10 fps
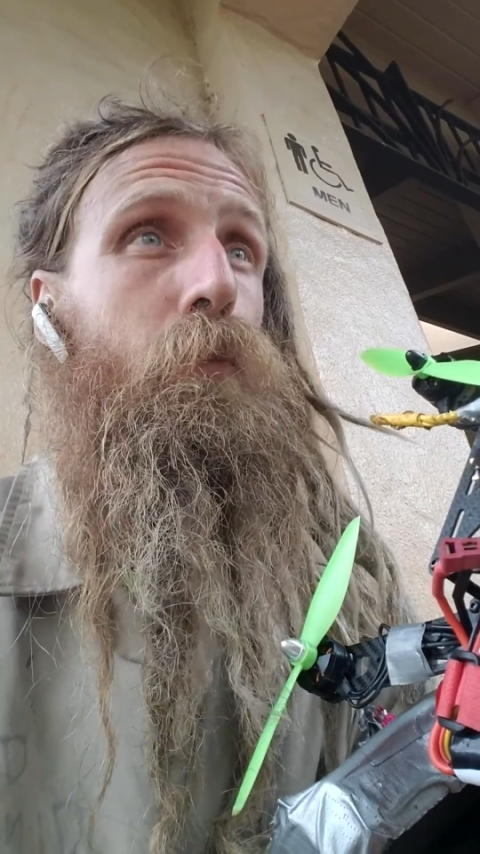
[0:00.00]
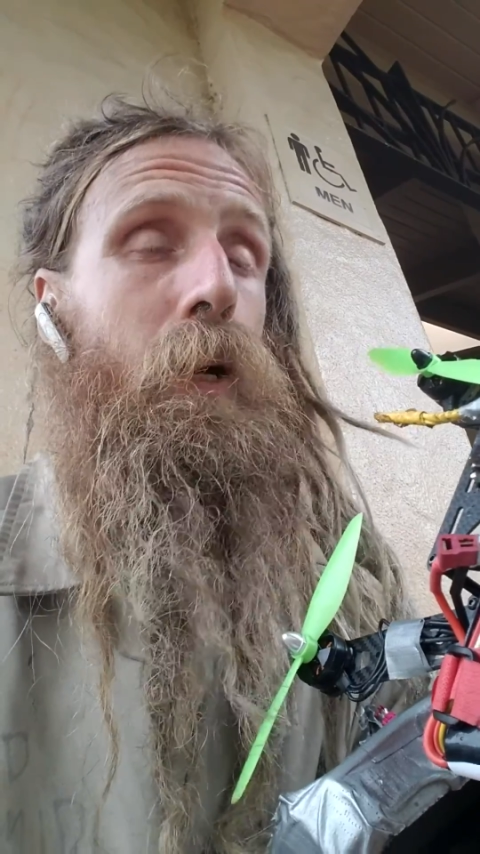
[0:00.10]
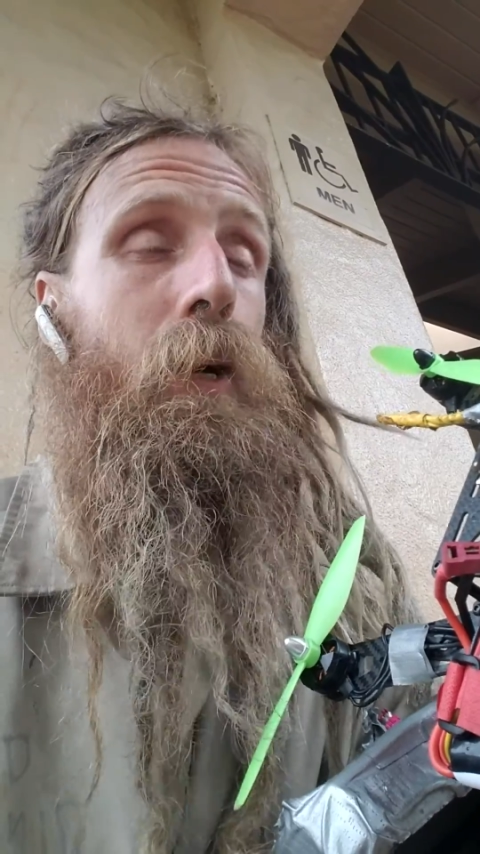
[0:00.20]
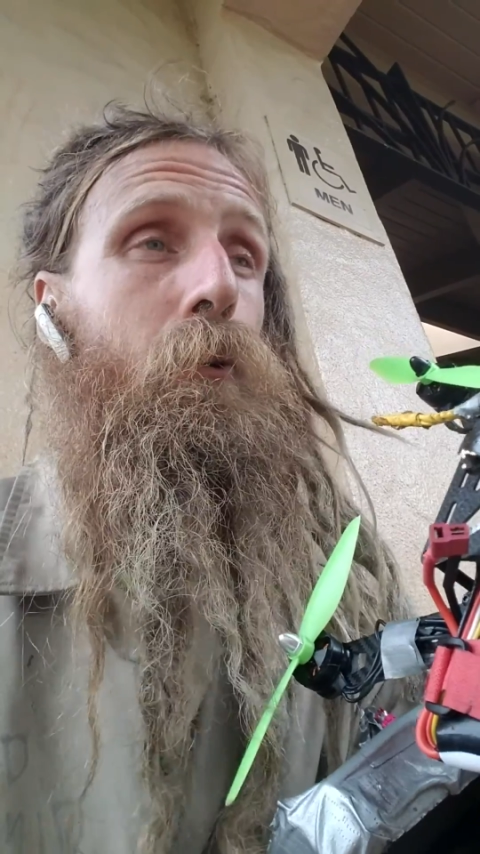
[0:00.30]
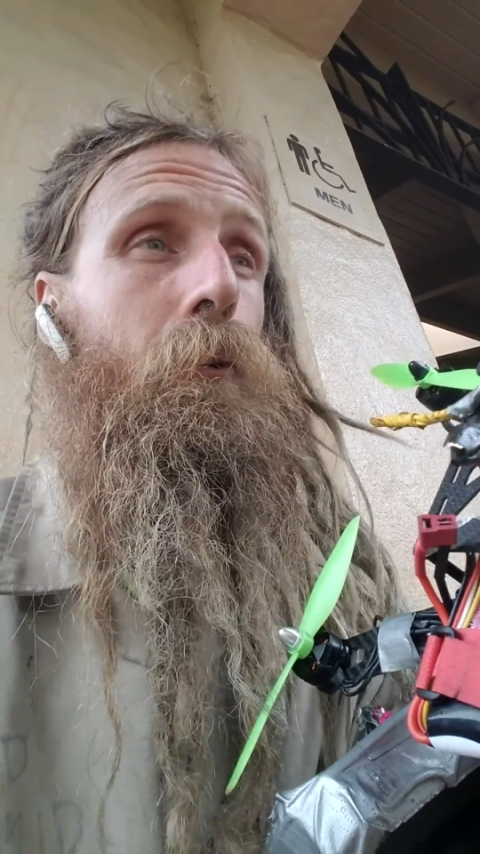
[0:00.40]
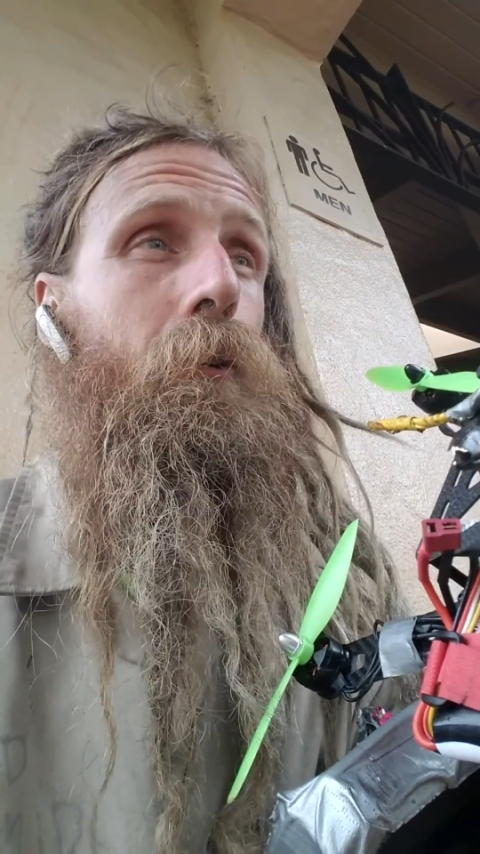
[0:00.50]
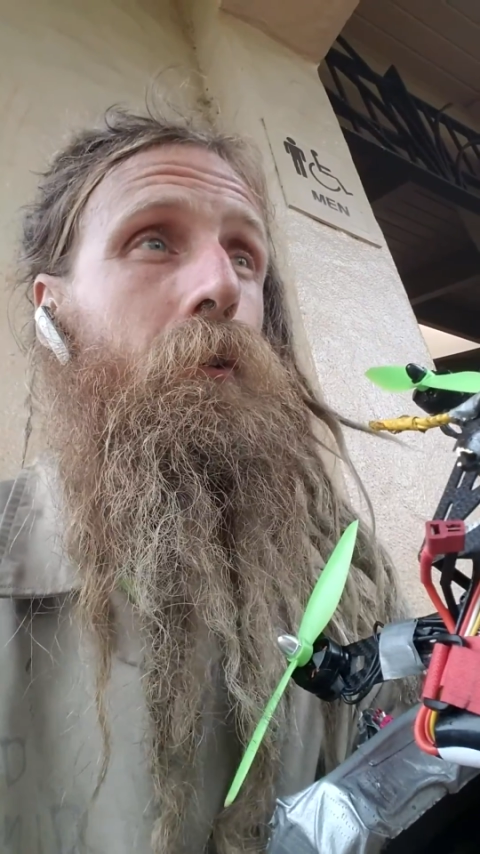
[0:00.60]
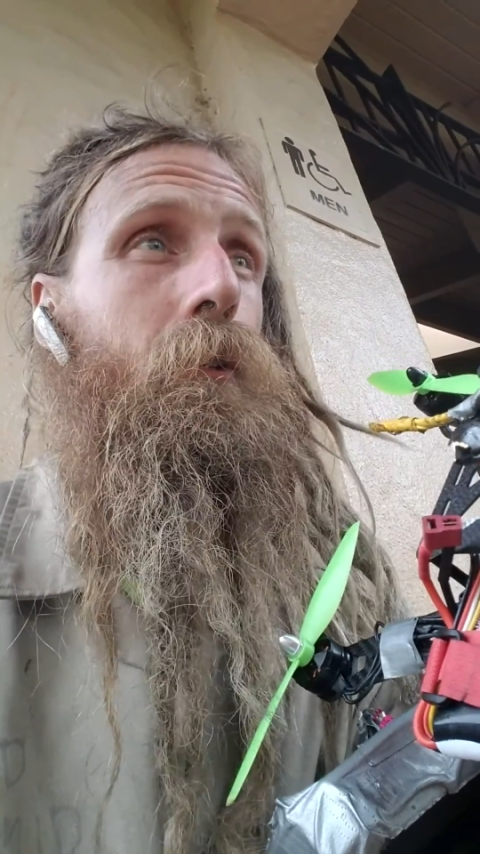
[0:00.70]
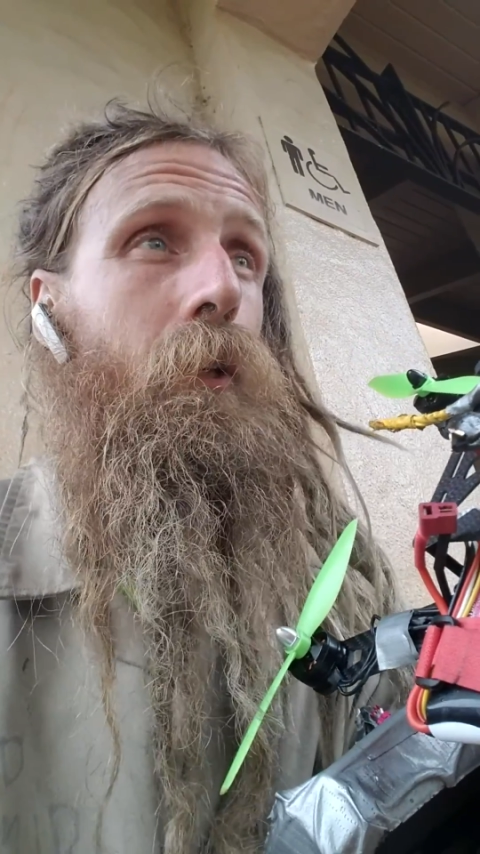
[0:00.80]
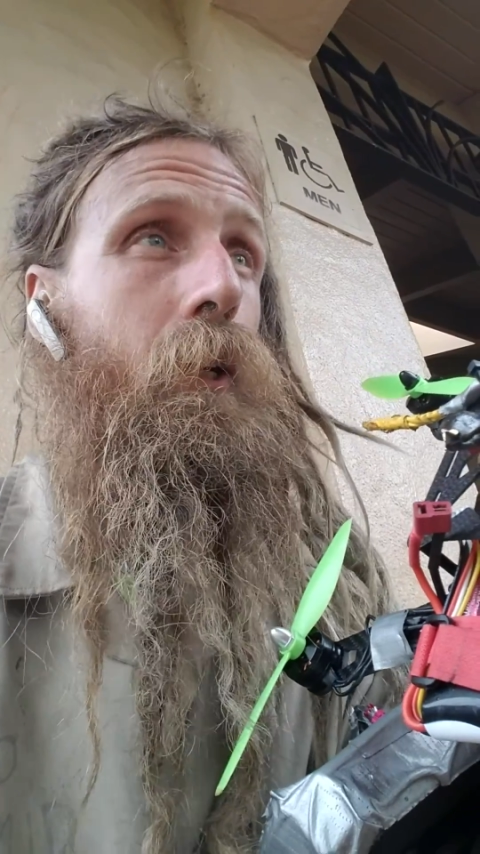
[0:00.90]
power
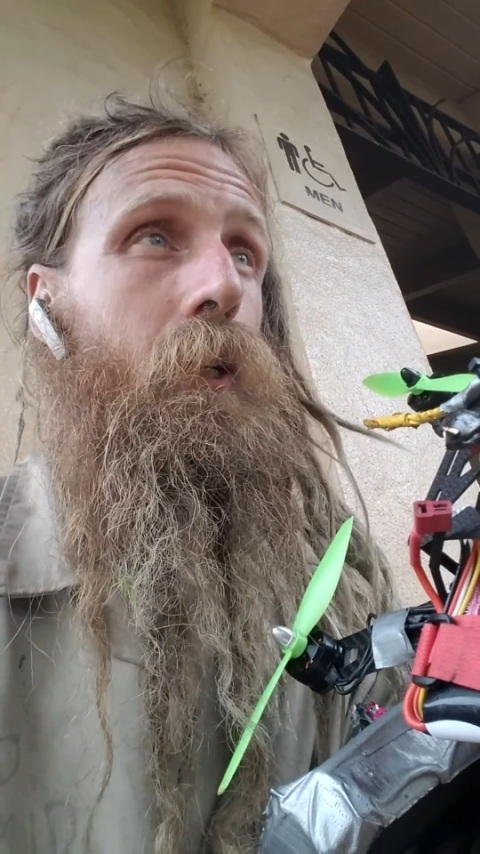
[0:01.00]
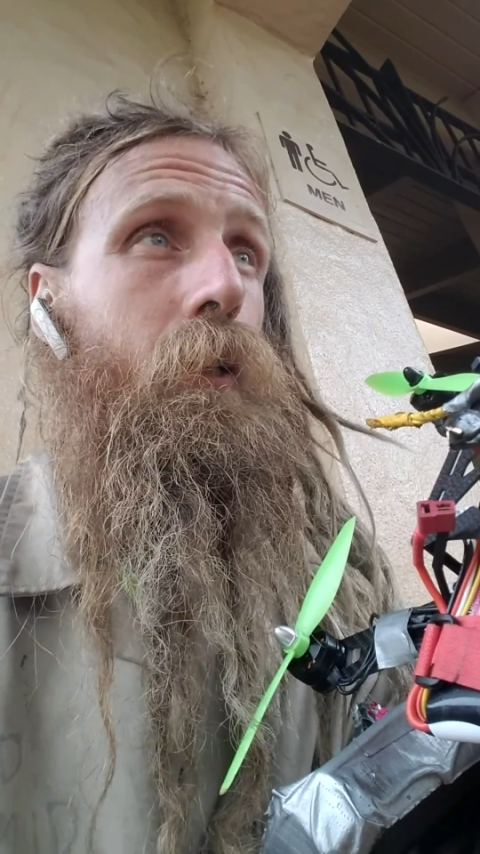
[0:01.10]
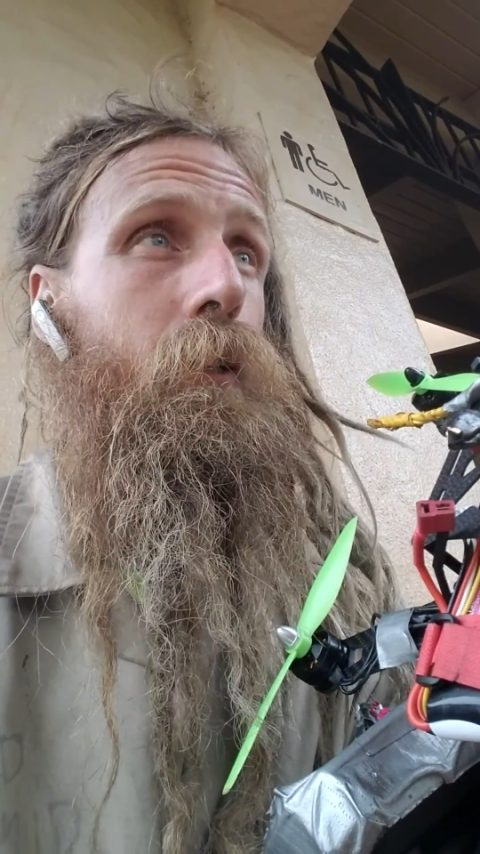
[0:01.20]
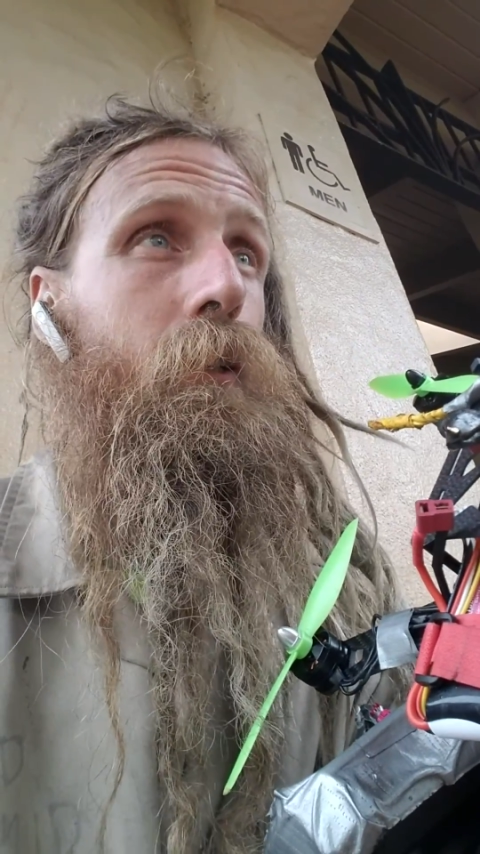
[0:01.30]
like